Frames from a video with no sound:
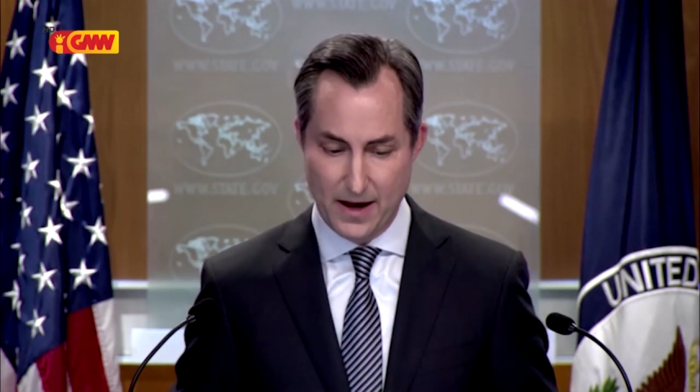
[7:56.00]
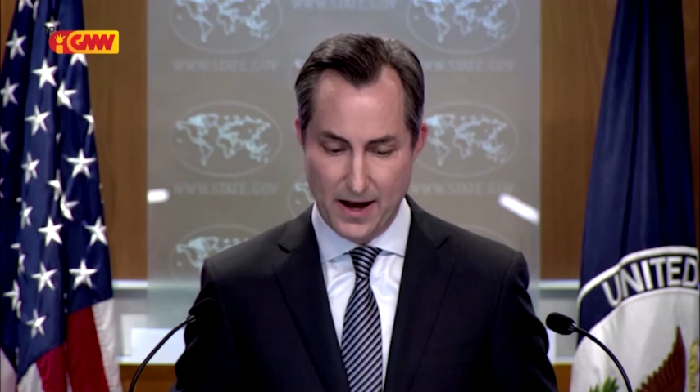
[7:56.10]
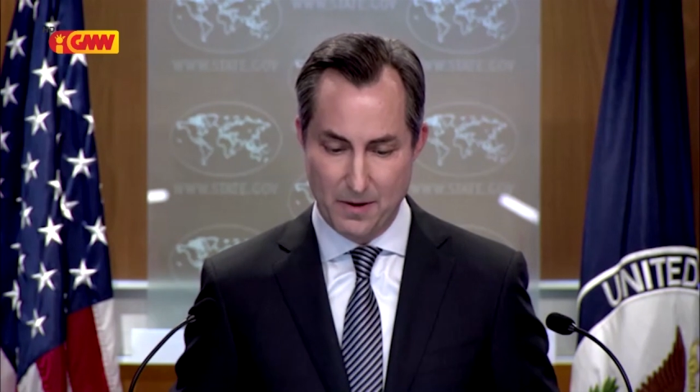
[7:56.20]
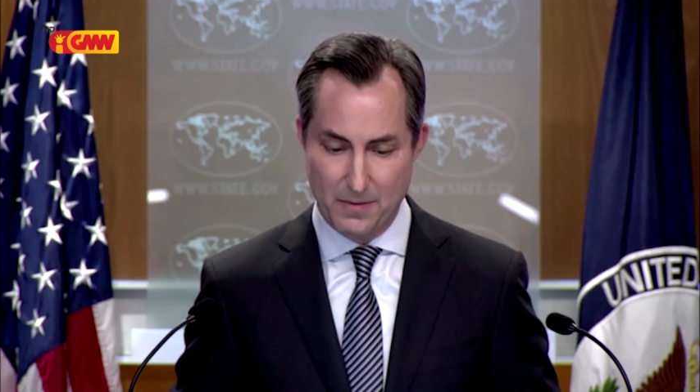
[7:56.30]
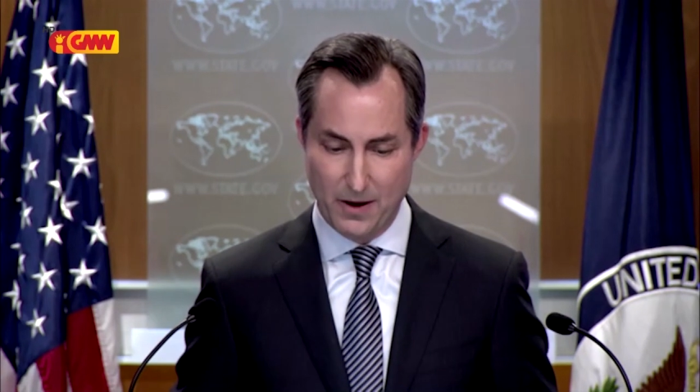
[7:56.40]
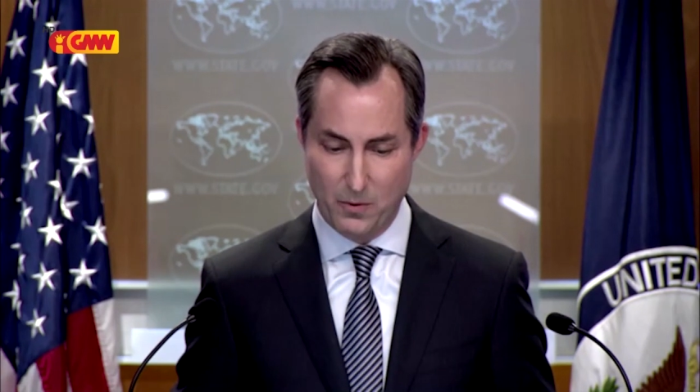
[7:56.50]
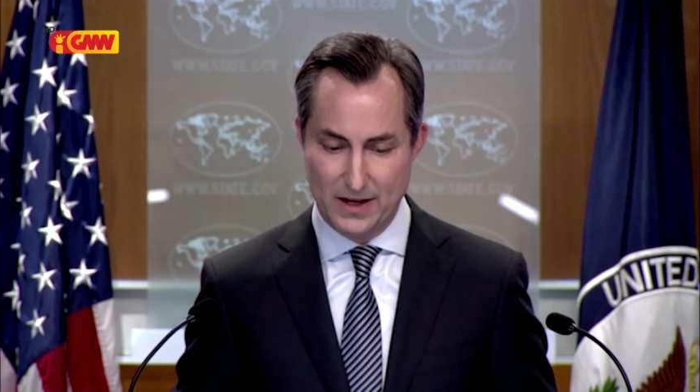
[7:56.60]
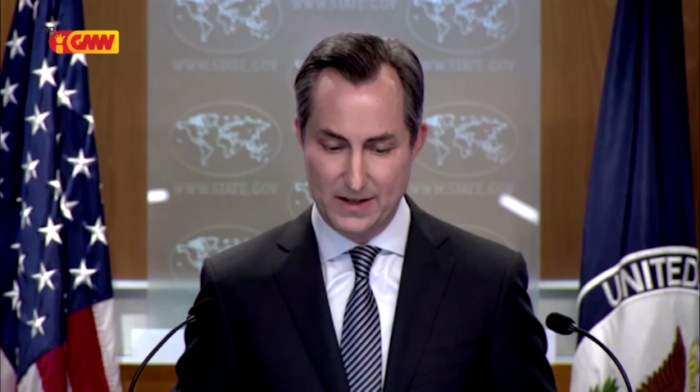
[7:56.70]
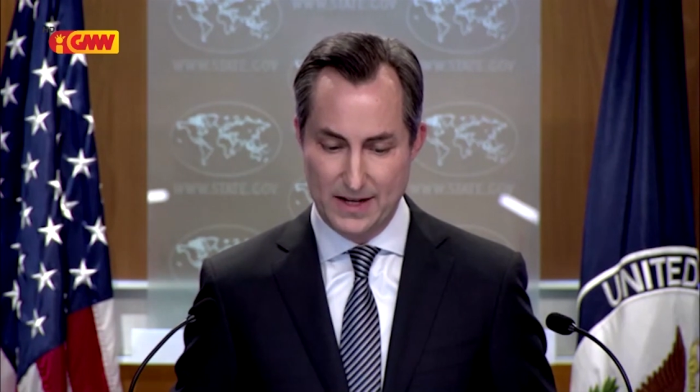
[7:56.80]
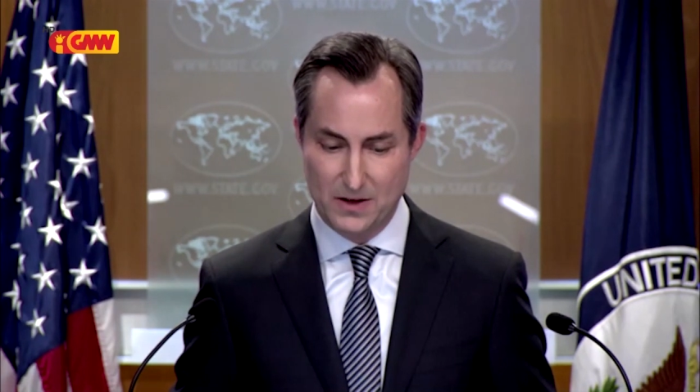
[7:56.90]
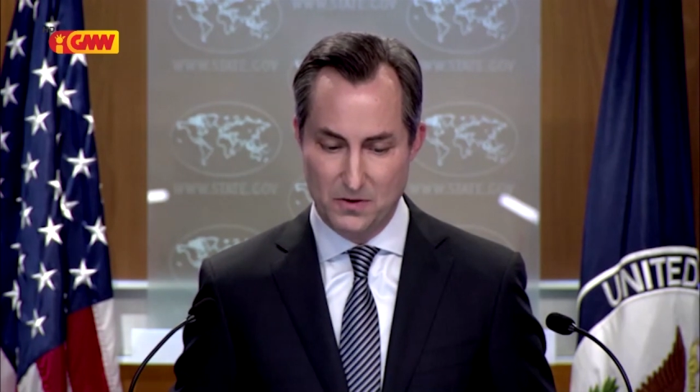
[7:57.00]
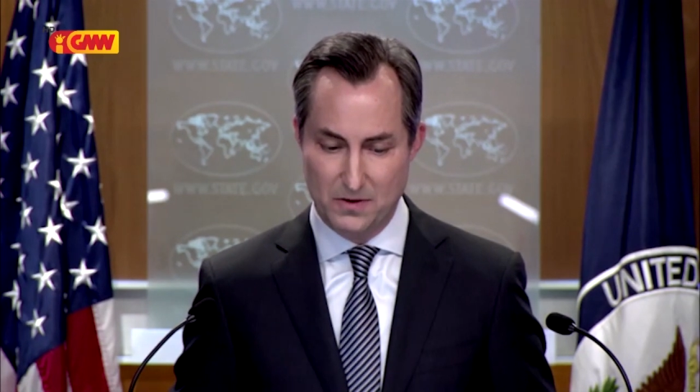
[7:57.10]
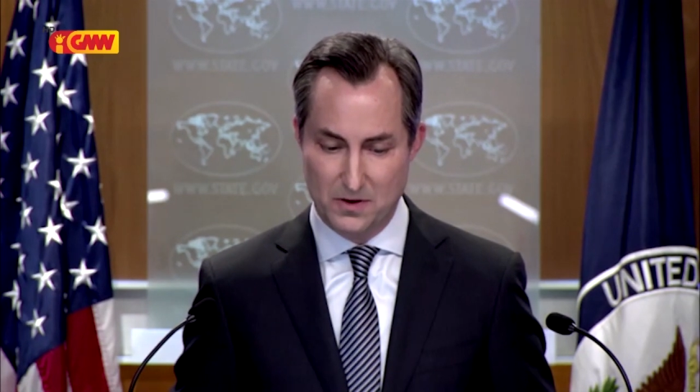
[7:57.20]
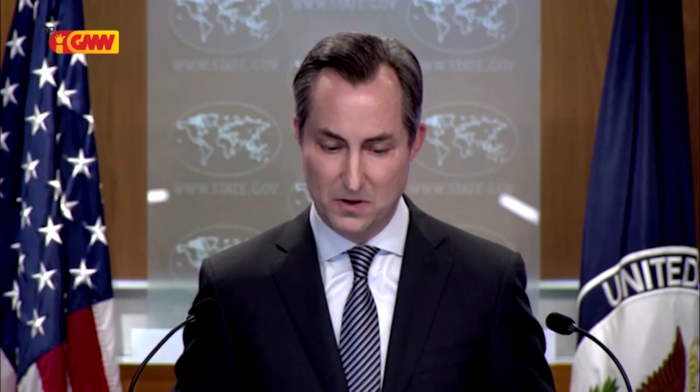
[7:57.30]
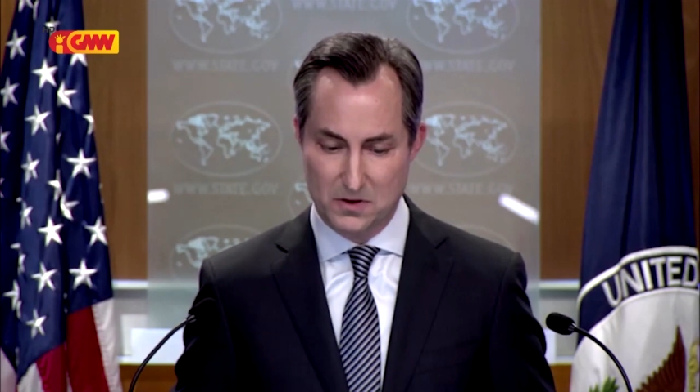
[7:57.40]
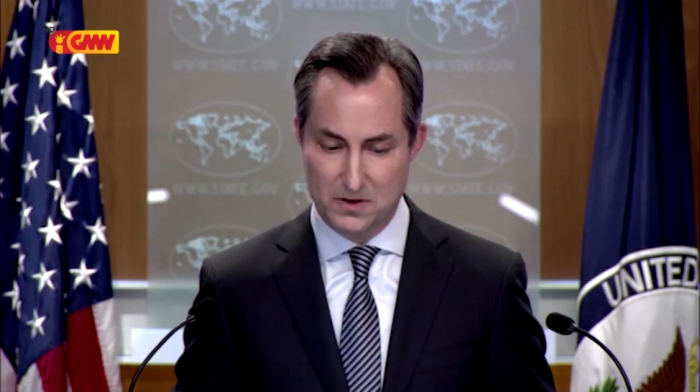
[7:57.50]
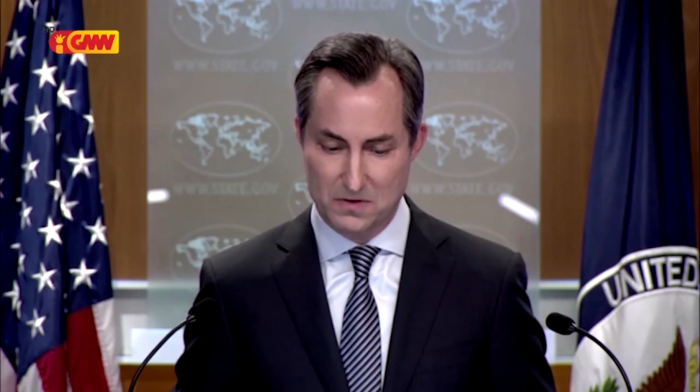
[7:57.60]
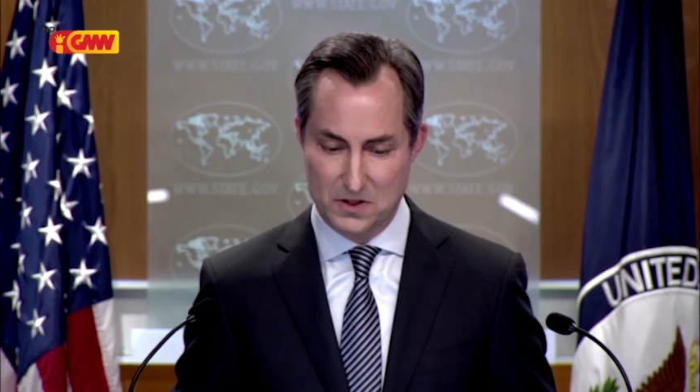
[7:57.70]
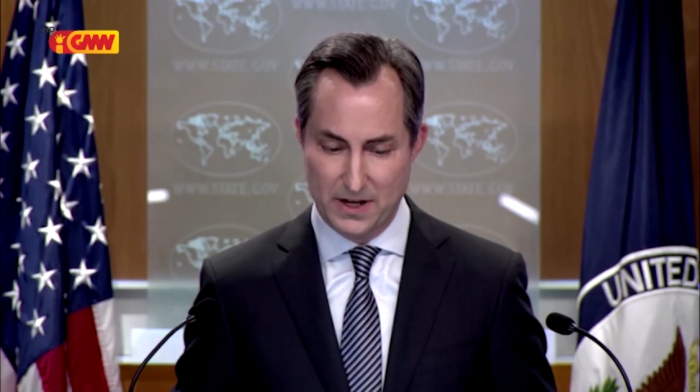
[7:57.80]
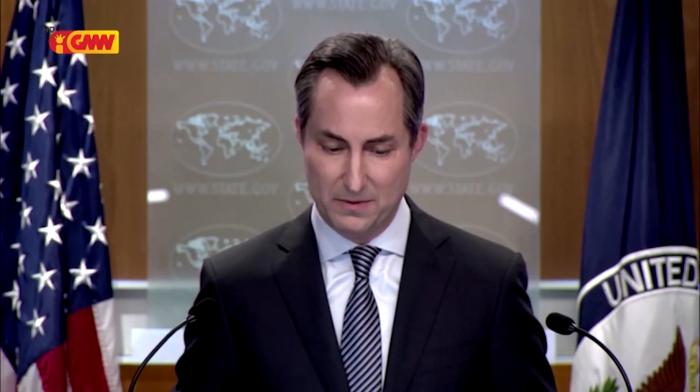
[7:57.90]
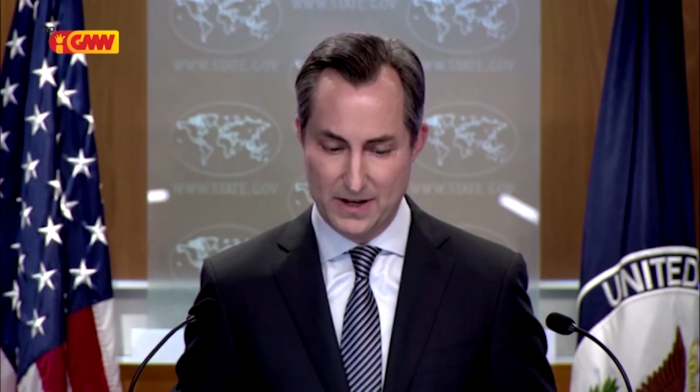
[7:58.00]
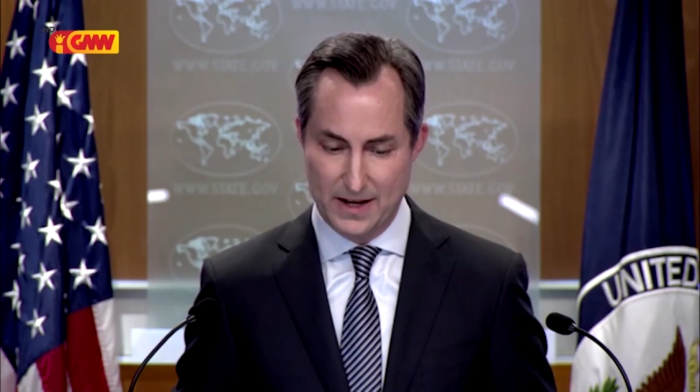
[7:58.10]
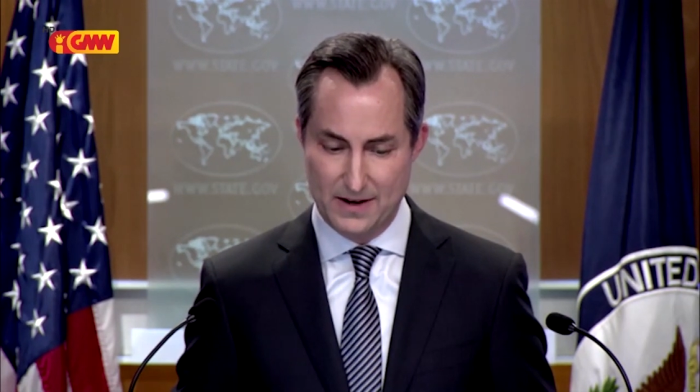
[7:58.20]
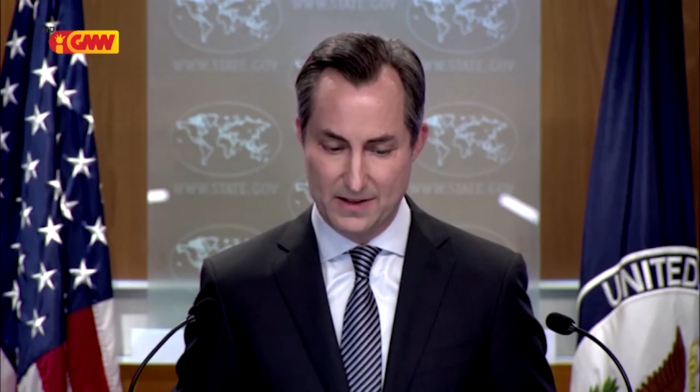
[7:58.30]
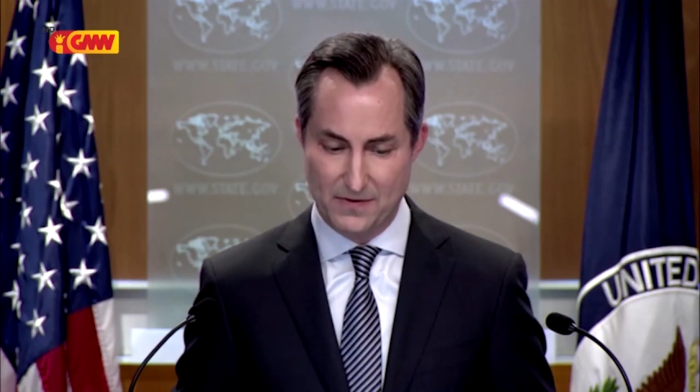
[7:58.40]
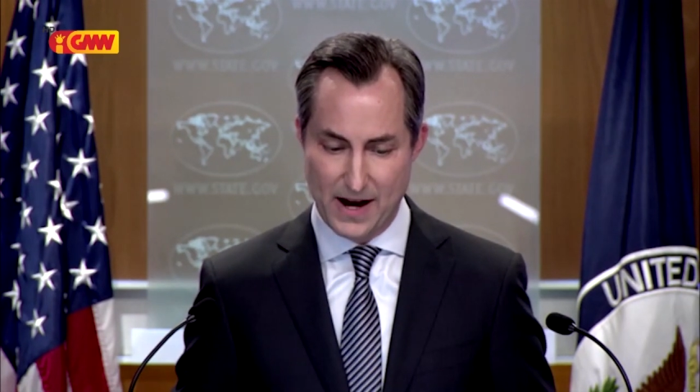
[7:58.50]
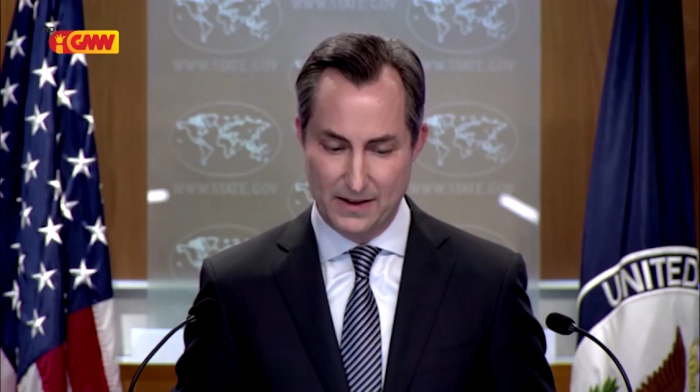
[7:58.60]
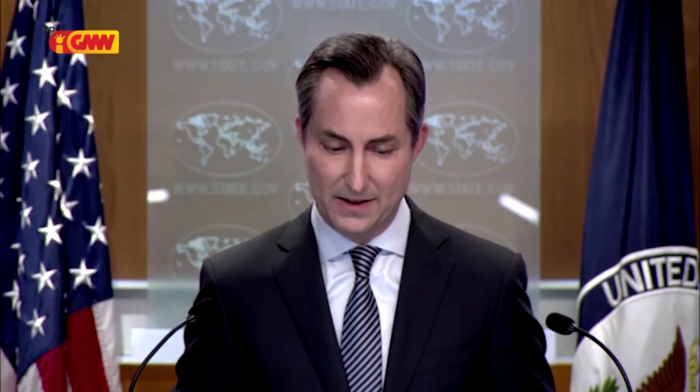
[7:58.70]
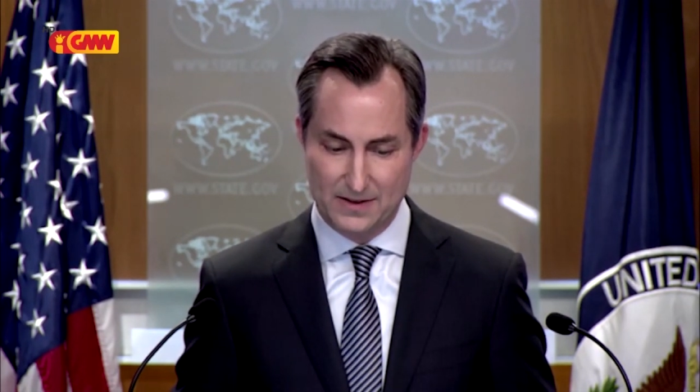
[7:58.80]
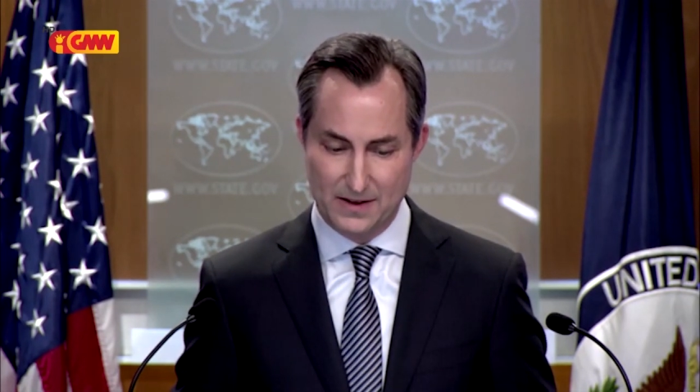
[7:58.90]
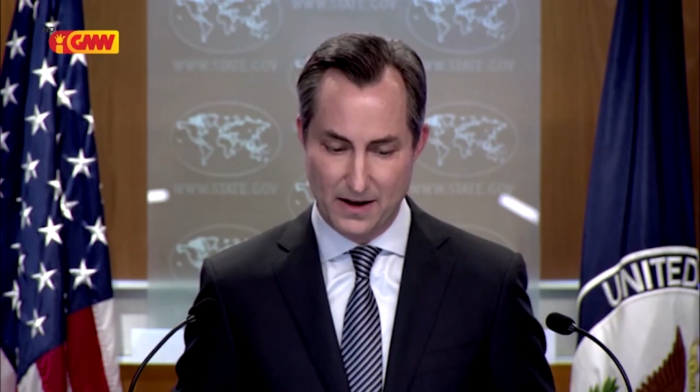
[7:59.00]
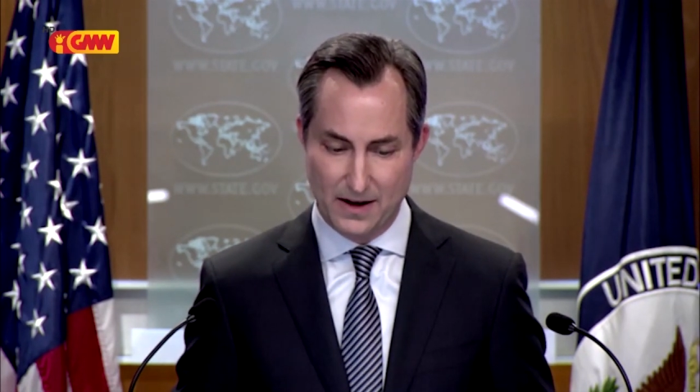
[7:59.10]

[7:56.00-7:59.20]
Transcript: Um, and we continue to urge the regime to end its violence,